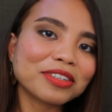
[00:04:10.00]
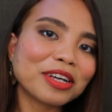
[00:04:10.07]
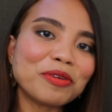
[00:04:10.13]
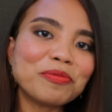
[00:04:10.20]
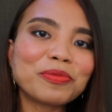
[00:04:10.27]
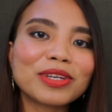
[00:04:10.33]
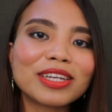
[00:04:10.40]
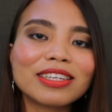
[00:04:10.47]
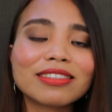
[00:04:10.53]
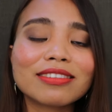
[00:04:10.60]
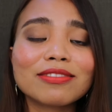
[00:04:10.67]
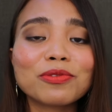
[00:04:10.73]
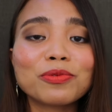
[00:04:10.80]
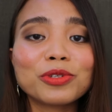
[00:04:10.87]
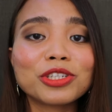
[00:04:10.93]
companies
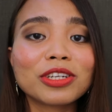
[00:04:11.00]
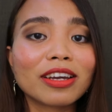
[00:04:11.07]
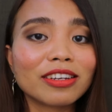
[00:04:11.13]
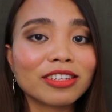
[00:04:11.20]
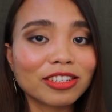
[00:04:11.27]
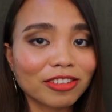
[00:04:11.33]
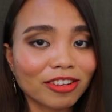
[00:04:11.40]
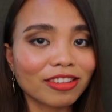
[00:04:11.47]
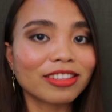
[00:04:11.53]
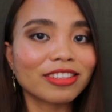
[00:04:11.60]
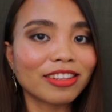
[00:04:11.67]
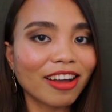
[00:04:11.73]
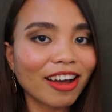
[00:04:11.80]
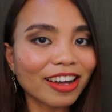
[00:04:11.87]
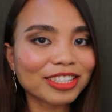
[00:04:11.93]
which I shall
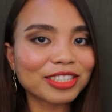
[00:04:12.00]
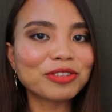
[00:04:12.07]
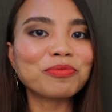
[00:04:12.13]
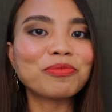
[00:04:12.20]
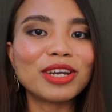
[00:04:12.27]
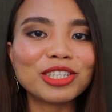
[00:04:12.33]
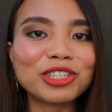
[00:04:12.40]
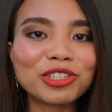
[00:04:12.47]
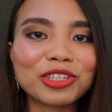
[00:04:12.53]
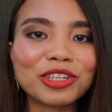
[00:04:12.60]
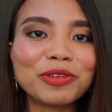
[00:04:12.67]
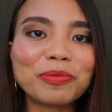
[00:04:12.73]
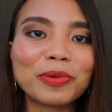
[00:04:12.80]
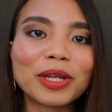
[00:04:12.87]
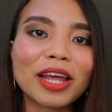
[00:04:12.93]
not
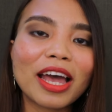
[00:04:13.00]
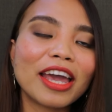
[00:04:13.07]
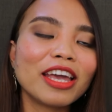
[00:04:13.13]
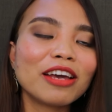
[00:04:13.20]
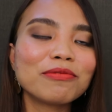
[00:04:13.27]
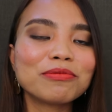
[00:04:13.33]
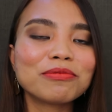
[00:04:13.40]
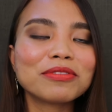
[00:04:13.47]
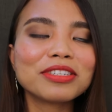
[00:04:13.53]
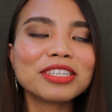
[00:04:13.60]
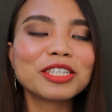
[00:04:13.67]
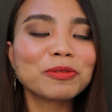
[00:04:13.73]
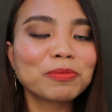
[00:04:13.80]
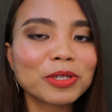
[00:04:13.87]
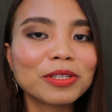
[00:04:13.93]
mention, but I have
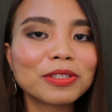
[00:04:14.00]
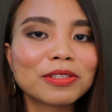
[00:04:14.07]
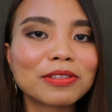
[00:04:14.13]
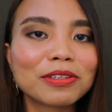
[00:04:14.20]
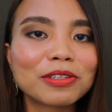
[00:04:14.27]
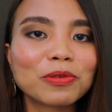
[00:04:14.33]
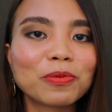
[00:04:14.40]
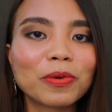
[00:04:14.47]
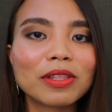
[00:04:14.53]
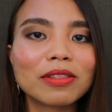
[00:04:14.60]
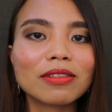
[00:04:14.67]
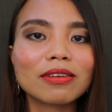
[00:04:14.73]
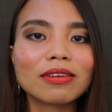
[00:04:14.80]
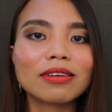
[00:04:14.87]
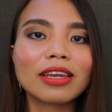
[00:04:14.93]
experienced this
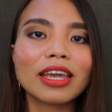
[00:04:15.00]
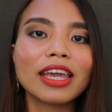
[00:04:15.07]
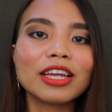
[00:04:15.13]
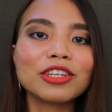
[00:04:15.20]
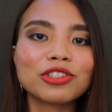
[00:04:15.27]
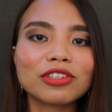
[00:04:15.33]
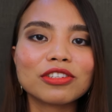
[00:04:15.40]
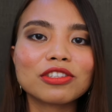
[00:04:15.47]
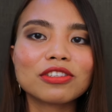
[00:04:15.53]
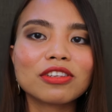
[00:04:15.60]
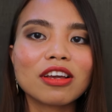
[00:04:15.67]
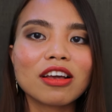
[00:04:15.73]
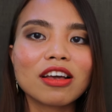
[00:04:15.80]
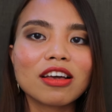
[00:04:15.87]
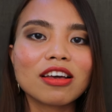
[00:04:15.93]
with the agents
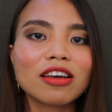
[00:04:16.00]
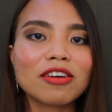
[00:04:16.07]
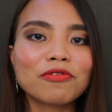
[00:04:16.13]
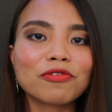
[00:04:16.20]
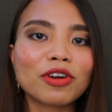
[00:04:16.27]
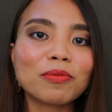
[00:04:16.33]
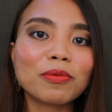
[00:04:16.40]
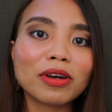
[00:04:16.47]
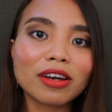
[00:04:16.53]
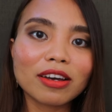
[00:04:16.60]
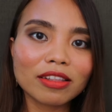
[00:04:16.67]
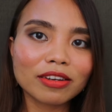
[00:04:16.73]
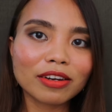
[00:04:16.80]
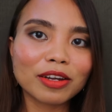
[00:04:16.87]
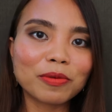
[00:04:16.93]
from
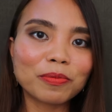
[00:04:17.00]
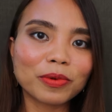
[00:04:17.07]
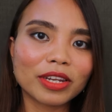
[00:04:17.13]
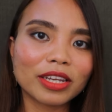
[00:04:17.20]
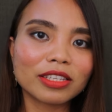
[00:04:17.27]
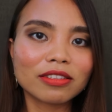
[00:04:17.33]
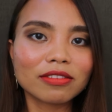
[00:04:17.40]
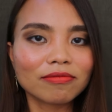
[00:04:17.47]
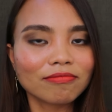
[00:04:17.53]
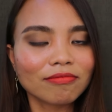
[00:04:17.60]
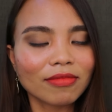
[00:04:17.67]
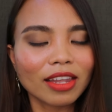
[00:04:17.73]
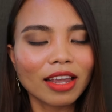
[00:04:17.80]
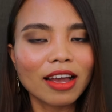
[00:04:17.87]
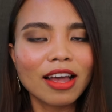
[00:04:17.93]
other companies.
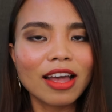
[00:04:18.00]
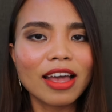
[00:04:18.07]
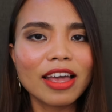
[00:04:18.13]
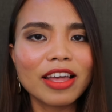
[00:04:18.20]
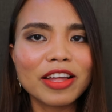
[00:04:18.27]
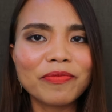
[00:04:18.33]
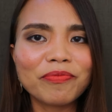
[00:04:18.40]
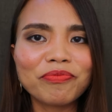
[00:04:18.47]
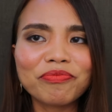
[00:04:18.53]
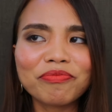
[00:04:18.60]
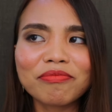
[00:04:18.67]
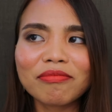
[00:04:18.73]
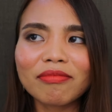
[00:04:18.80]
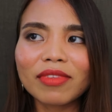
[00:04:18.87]
And